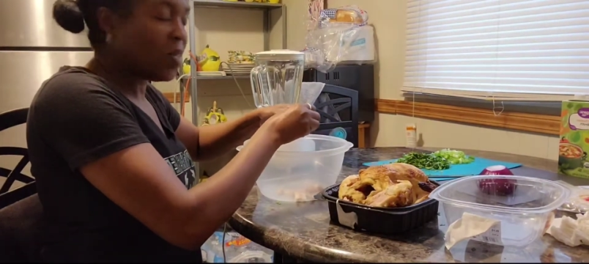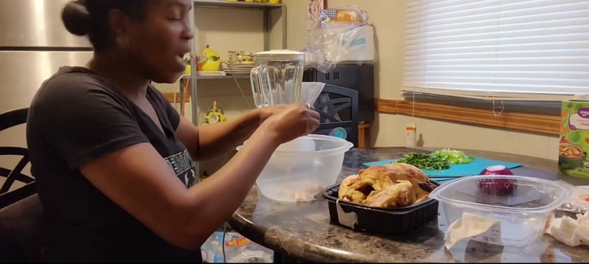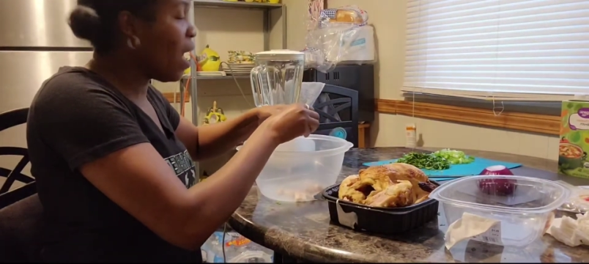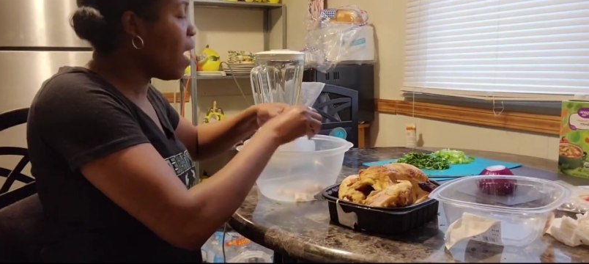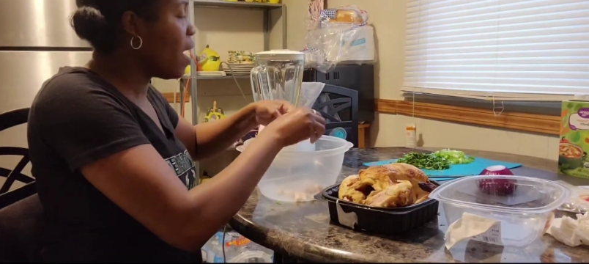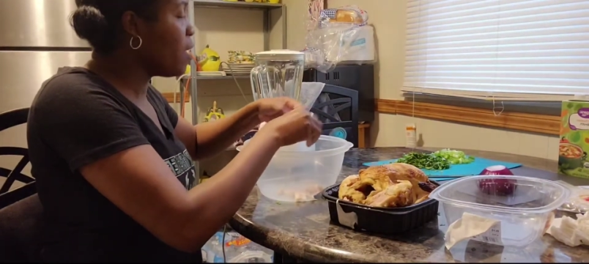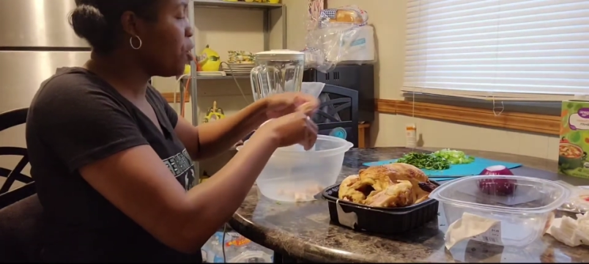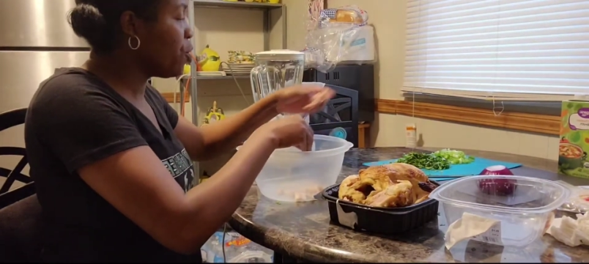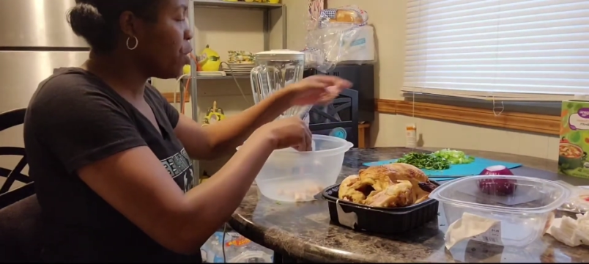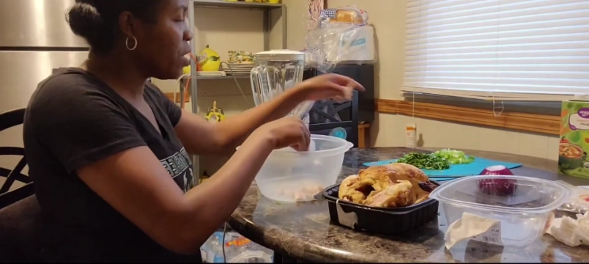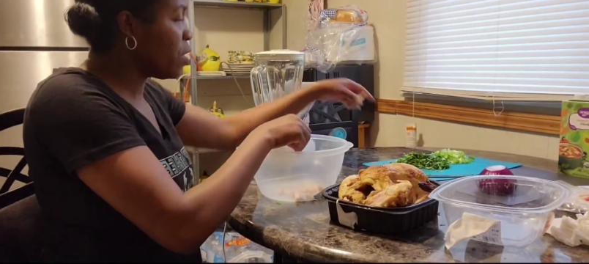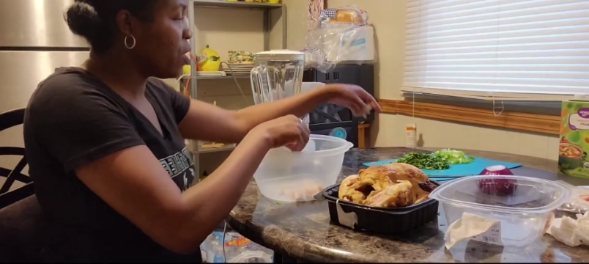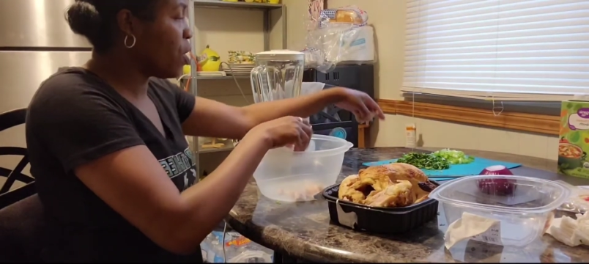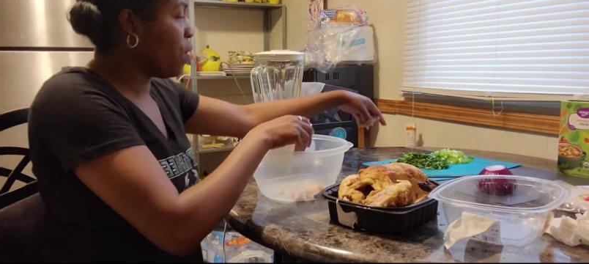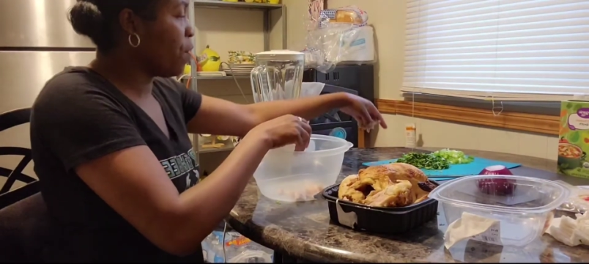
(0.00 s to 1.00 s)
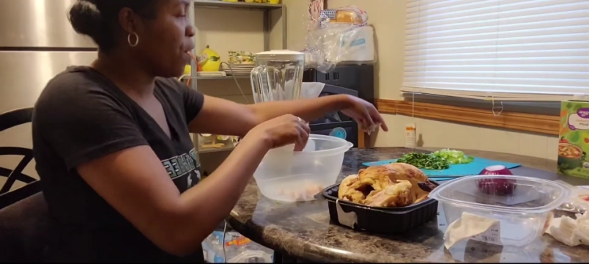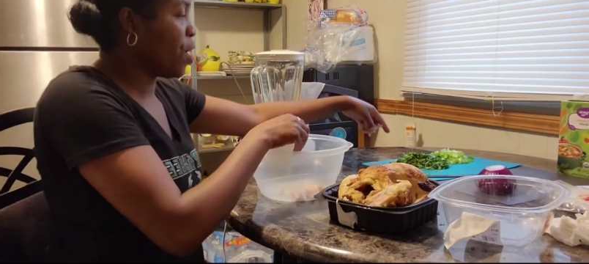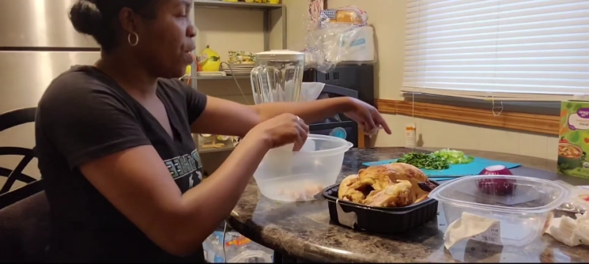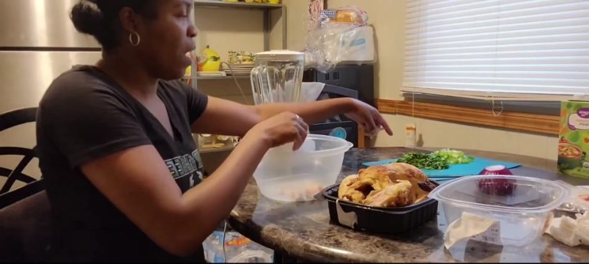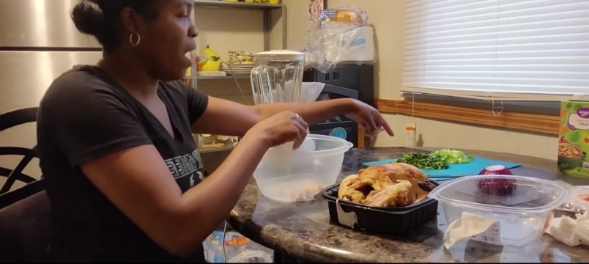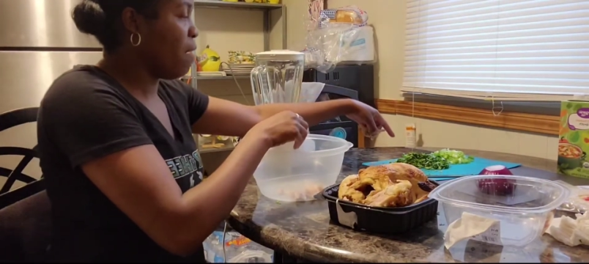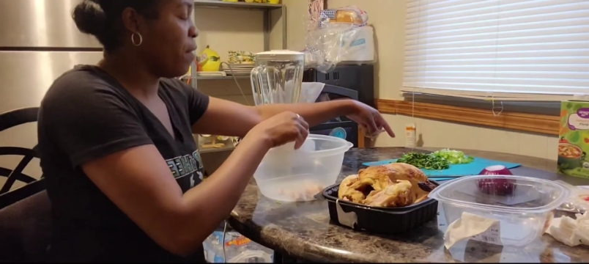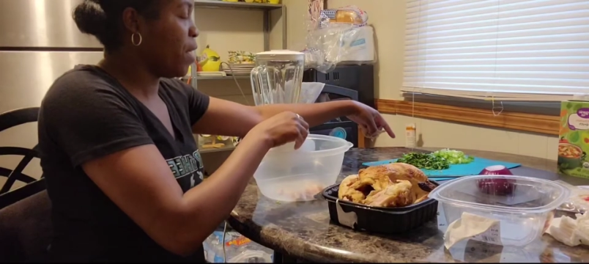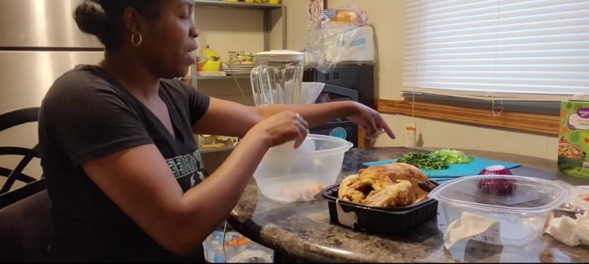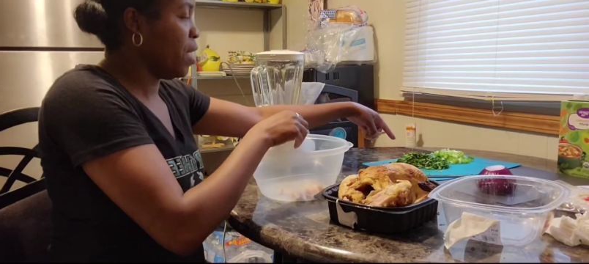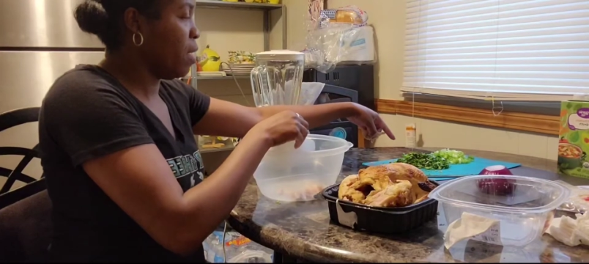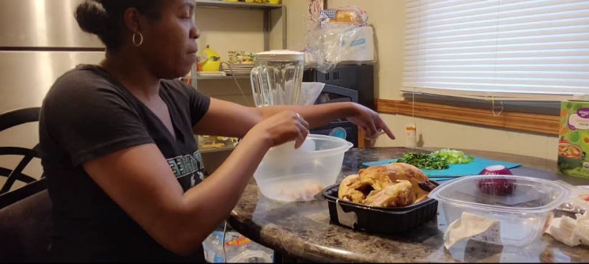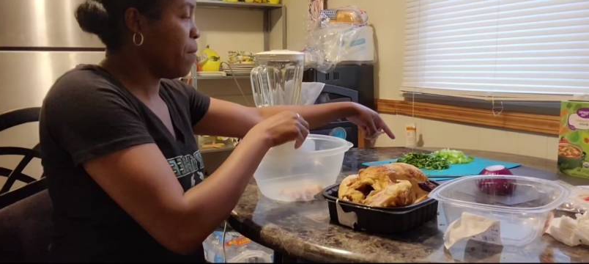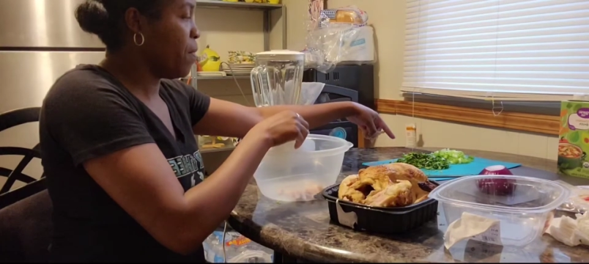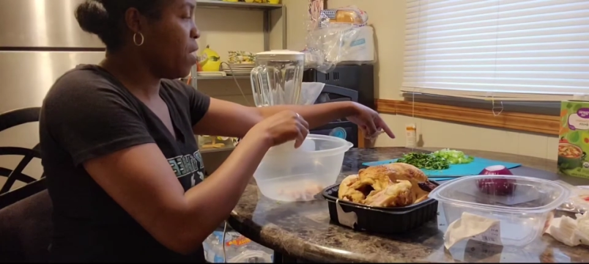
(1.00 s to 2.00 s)
As you can see over here, I've cut
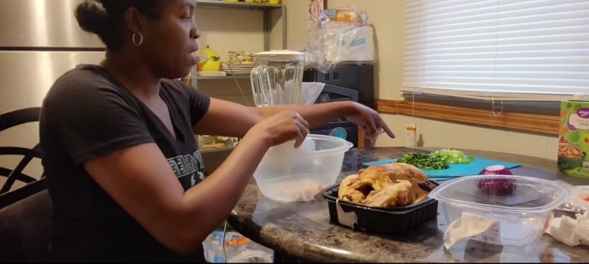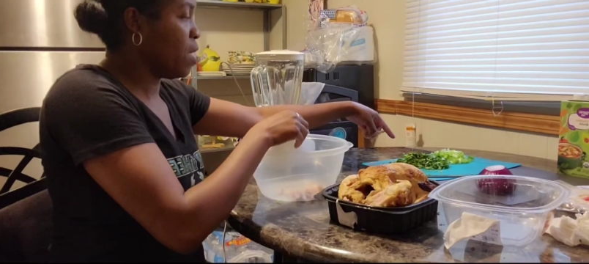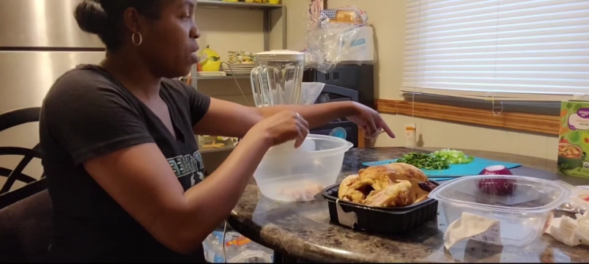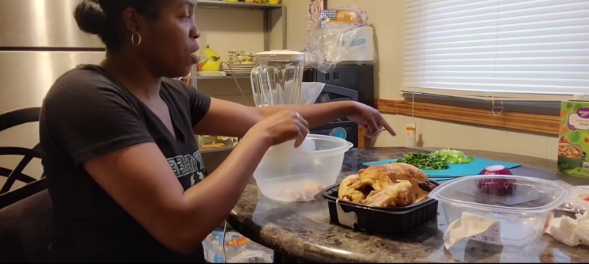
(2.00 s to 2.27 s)
up the